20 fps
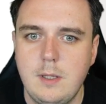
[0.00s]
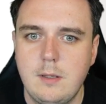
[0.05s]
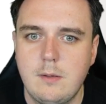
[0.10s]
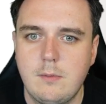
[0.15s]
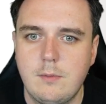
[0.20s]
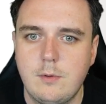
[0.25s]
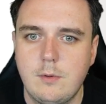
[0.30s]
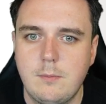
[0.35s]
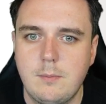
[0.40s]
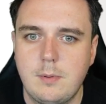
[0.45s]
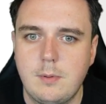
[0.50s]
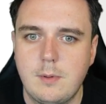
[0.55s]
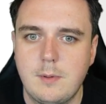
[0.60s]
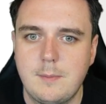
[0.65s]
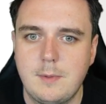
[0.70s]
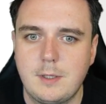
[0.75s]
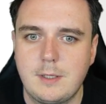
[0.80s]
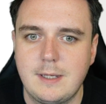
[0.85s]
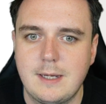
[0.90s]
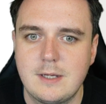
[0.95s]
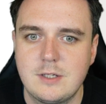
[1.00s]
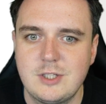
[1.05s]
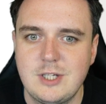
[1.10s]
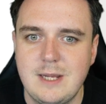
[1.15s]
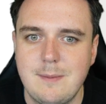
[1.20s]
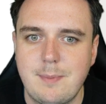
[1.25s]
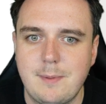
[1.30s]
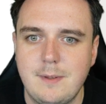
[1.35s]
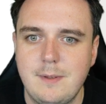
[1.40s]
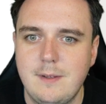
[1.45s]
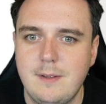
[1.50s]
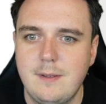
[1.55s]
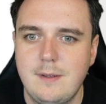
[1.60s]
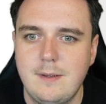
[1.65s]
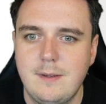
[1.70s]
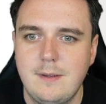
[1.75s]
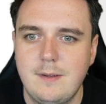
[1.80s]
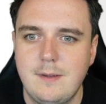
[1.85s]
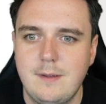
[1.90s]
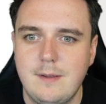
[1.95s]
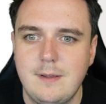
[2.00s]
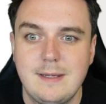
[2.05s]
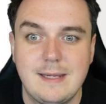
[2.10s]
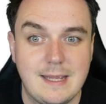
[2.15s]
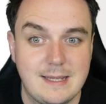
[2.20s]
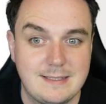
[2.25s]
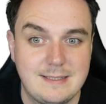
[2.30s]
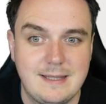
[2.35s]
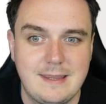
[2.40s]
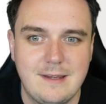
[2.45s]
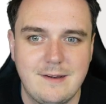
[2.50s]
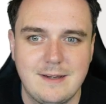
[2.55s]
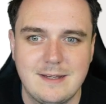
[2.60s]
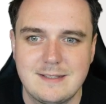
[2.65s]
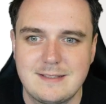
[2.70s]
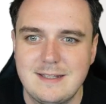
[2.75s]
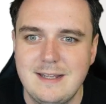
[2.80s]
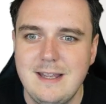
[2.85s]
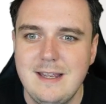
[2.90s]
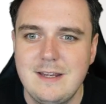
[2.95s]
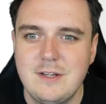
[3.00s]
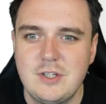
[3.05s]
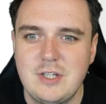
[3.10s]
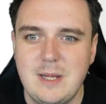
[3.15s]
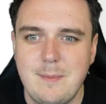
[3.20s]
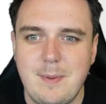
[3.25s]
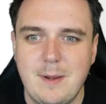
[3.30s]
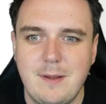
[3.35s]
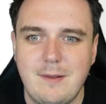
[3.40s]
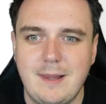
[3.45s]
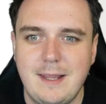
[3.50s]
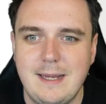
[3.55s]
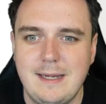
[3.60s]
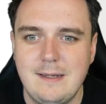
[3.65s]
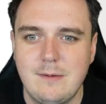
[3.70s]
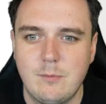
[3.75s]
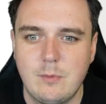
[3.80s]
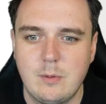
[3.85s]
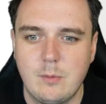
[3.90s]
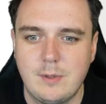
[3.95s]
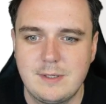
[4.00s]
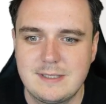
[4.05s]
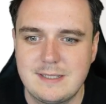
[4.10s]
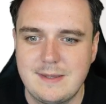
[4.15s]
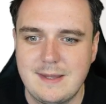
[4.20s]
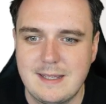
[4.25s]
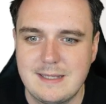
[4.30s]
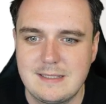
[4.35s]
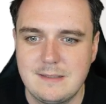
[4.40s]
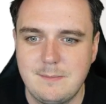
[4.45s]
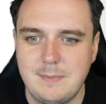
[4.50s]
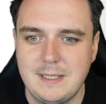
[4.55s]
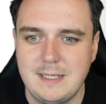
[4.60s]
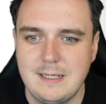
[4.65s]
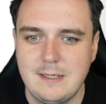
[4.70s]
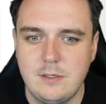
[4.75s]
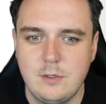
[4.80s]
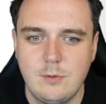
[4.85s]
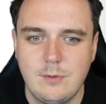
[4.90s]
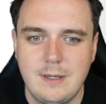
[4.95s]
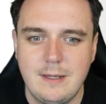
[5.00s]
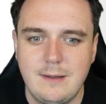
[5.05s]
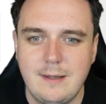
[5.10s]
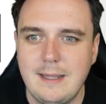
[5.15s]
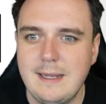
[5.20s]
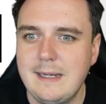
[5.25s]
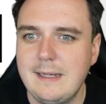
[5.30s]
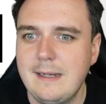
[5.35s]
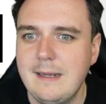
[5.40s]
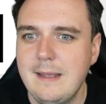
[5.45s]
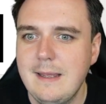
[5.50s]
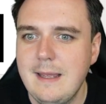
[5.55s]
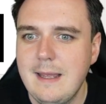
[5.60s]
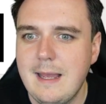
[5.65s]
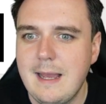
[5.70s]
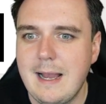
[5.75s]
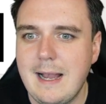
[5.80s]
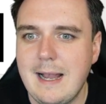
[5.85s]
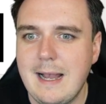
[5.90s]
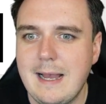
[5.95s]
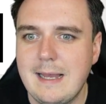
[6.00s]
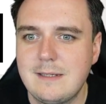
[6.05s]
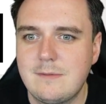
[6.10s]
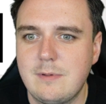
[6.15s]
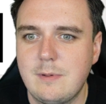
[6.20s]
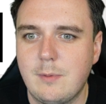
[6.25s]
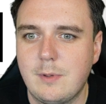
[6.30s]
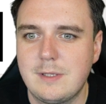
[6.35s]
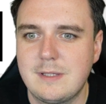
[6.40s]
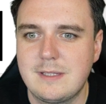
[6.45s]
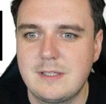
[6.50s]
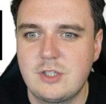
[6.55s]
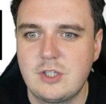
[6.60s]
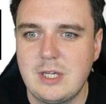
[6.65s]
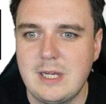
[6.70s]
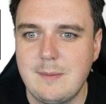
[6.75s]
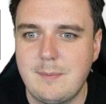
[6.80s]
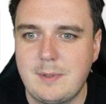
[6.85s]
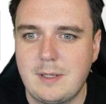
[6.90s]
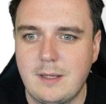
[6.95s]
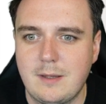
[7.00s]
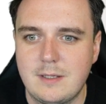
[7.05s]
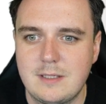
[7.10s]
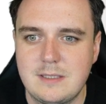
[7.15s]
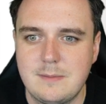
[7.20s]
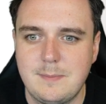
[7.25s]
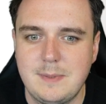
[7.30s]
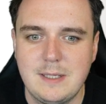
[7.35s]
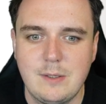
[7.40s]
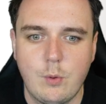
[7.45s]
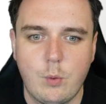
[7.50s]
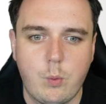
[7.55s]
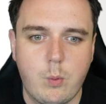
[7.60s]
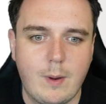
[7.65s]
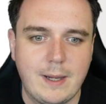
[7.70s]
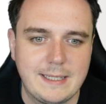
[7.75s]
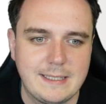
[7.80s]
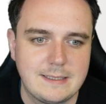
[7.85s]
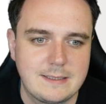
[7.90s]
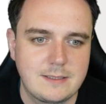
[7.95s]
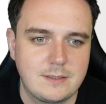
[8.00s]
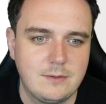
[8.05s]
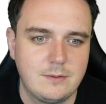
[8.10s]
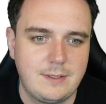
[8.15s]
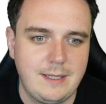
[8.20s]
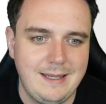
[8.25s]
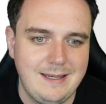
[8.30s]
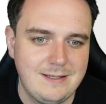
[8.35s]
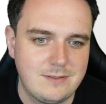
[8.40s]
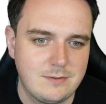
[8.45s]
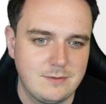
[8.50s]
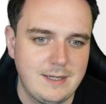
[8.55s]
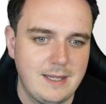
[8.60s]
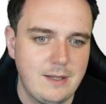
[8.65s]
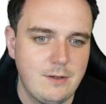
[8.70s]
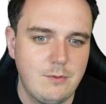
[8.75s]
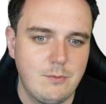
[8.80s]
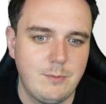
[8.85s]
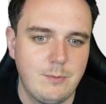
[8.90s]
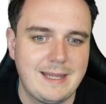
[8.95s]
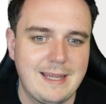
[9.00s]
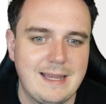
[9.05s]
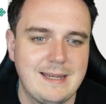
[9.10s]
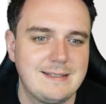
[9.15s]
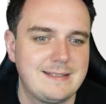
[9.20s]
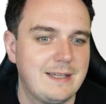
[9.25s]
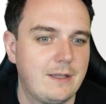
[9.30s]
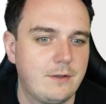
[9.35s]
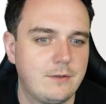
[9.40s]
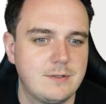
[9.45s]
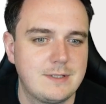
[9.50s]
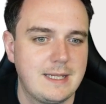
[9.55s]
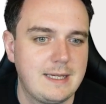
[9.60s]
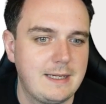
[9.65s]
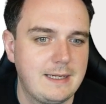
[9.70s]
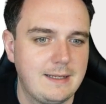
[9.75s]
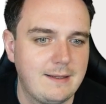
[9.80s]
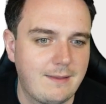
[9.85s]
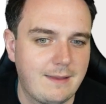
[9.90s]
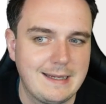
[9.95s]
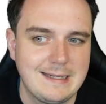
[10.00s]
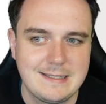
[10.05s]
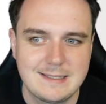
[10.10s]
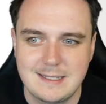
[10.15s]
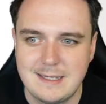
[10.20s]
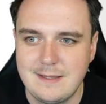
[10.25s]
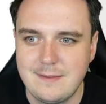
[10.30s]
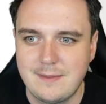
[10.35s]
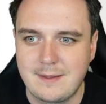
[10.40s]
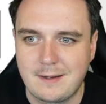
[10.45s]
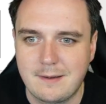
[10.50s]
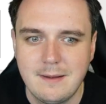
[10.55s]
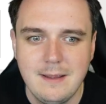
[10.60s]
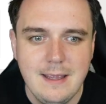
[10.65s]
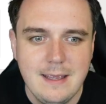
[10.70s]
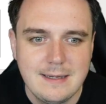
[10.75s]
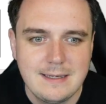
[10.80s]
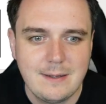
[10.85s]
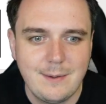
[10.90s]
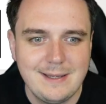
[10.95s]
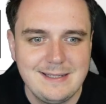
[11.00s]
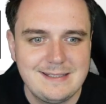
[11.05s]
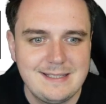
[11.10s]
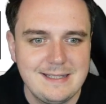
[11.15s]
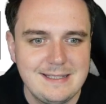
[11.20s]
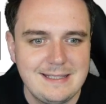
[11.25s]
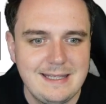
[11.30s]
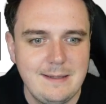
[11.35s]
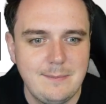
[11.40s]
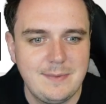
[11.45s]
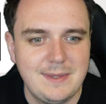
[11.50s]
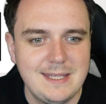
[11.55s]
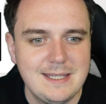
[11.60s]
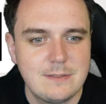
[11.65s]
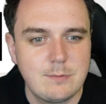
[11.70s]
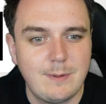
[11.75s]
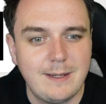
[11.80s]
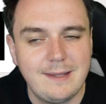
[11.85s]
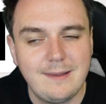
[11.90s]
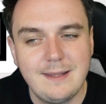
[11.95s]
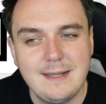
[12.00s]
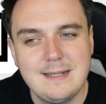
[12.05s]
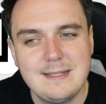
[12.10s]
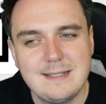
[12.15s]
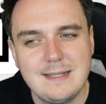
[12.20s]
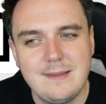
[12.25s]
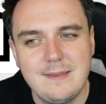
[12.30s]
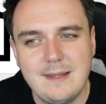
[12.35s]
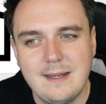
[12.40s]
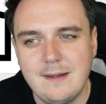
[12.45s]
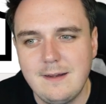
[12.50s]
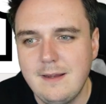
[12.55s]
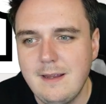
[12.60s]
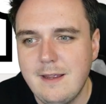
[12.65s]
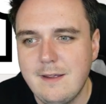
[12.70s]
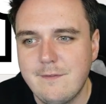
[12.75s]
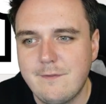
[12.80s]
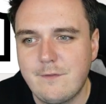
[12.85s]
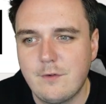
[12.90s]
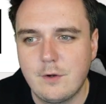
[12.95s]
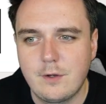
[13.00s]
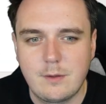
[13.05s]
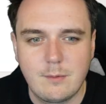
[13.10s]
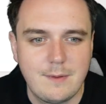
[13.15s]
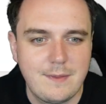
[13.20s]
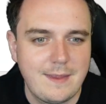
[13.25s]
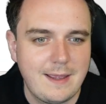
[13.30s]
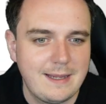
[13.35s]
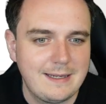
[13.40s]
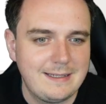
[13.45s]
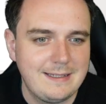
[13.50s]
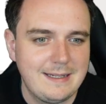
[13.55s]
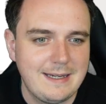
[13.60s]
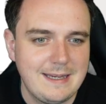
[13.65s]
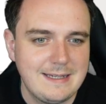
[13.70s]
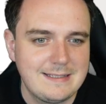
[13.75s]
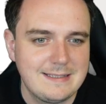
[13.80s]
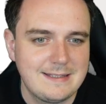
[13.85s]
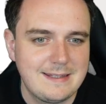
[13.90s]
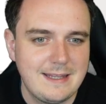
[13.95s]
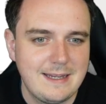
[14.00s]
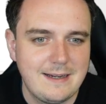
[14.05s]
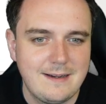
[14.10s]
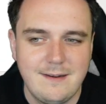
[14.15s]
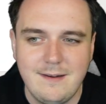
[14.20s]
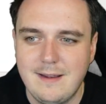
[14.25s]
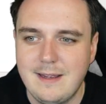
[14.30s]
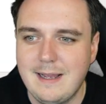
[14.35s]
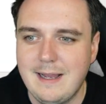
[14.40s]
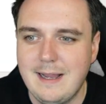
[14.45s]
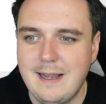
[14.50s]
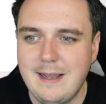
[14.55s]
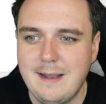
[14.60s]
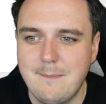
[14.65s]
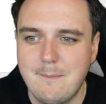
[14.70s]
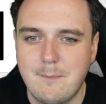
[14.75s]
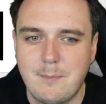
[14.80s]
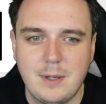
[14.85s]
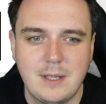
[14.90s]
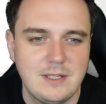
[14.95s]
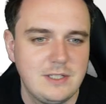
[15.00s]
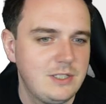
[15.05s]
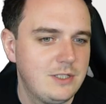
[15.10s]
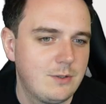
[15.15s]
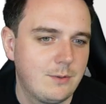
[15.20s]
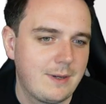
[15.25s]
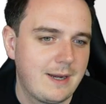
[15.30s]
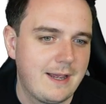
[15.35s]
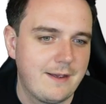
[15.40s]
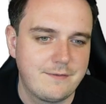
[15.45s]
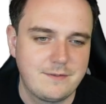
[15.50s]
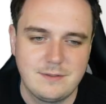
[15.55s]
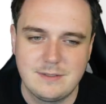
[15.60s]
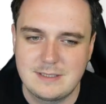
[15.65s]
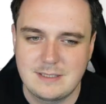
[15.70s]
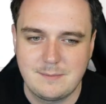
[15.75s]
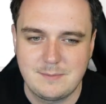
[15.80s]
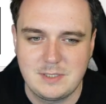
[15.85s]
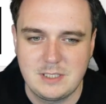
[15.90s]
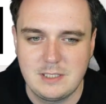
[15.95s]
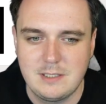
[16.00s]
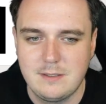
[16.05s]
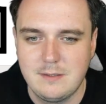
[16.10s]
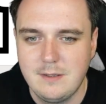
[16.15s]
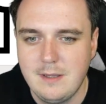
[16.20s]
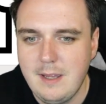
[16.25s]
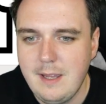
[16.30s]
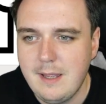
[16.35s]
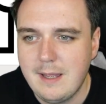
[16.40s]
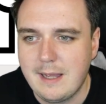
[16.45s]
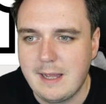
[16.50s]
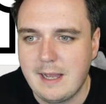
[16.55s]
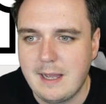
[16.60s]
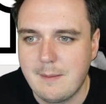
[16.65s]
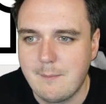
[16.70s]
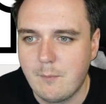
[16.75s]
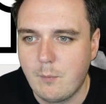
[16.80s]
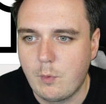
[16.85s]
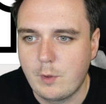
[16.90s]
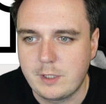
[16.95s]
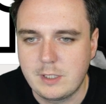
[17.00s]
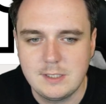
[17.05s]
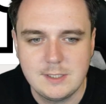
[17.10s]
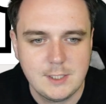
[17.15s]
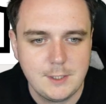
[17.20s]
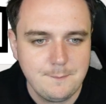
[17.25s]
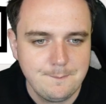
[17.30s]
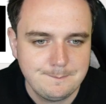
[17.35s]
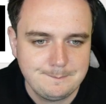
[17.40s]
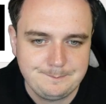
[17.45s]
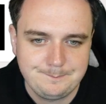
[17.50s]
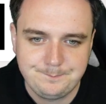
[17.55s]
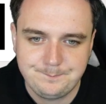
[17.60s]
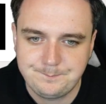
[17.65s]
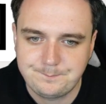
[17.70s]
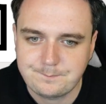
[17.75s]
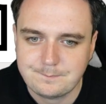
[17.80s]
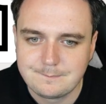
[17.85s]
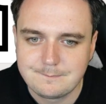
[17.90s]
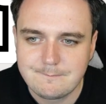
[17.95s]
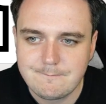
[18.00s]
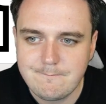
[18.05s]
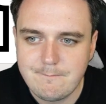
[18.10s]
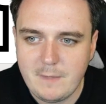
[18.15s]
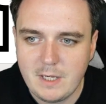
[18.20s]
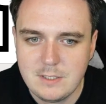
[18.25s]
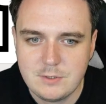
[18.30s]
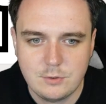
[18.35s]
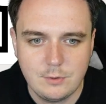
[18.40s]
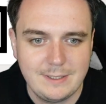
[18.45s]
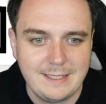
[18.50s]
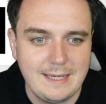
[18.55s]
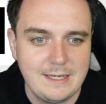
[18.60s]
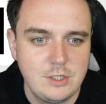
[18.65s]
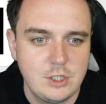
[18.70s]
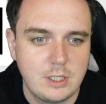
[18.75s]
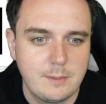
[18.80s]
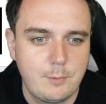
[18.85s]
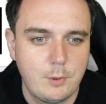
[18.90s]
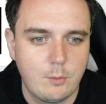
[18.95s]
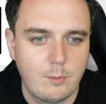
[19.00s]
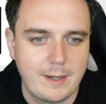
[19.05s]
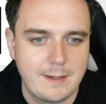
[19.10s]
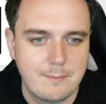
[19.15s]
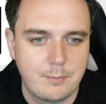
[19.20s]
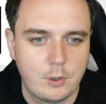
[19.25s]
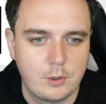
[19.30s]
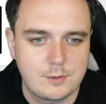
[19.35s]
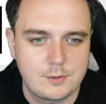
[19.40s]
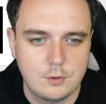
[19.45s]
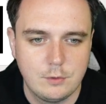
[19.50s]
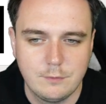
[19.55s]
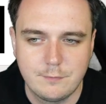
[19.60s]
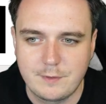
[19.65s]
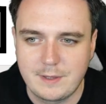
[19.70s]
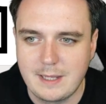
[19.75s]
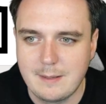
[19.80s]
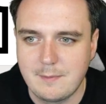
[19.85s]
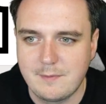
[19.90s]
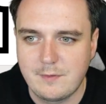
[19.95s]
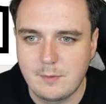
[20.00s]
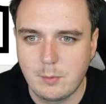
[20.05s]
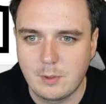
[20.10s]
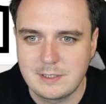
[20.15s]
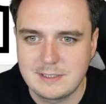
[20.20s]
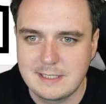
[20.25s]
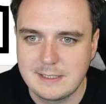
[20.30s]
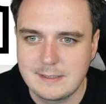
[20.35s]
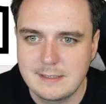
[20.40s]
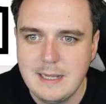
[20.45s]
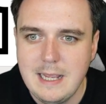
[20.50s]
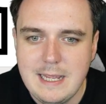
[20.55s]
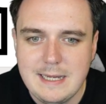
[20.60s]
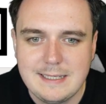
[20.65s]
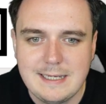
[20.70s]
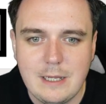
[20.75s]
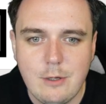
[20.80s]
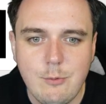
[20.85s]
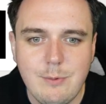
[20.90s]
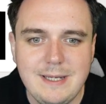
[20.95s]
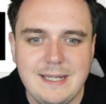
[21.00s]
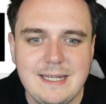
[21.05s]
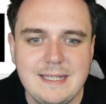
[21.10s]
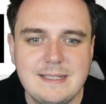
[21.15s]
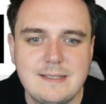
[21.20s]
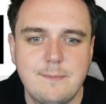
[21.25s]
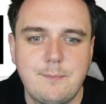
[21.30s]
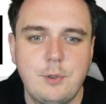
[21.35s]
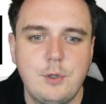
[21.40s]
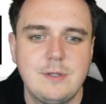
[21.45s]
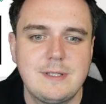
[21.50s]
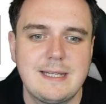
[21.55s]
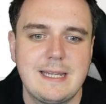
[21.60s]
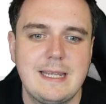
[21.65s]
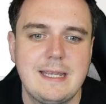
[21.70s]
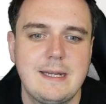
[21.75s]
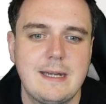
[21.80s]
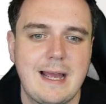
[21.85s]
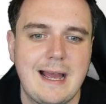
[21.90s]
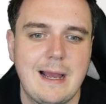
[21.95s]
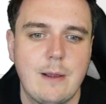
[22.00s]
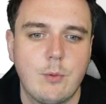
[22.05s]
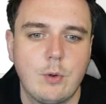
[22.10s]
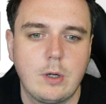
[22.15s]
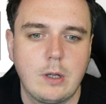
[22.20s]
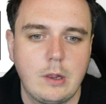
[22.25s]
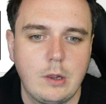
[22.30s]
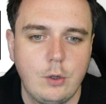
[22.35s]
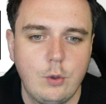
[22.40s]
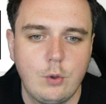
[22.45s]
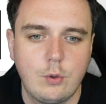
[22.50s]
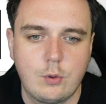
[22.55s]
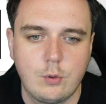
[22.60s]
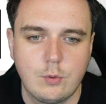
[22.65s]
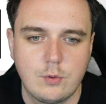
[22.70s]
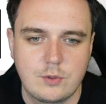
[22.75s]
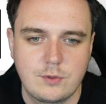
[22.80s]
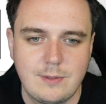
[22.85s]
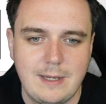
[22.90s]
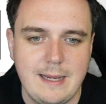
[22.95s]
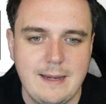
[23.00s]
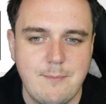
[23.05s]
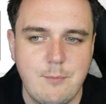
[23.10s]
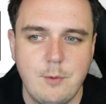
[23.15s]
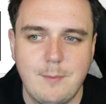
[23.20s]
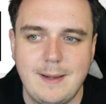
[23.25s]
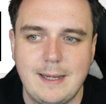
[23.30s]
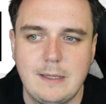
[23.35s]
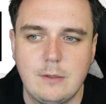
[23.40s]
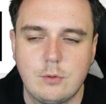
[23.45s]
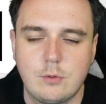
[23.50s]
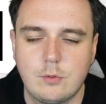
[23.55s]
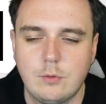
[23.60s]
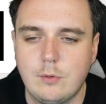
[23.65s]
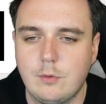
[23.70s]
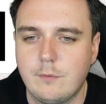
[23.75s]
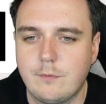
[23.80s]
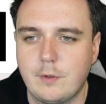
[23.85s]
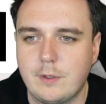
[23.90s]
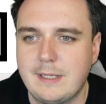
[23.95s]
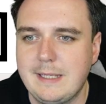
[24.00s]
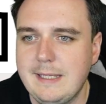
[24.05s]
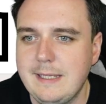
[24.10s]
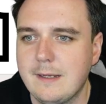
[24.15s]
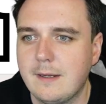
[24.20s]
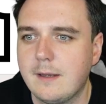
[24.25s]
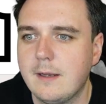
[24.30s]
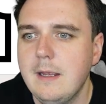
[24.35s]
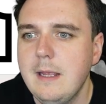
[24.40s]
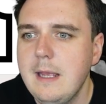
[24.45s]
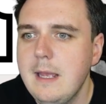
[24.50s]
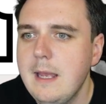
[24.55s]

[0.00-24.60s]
Oh, nope, what am I looking at? Shape. Yes, there it is. Shape outline. We're wanting that to be no outline, and we want the shape color to be white, okay? So now we can't tell there's any lines in there. Now I did keep these white lines in there for the one that I created there, but you don't have to, it's up to you what you do. So again, you can put white box over them if you wanted. Now we need to put in our logo. So I put my logo over here.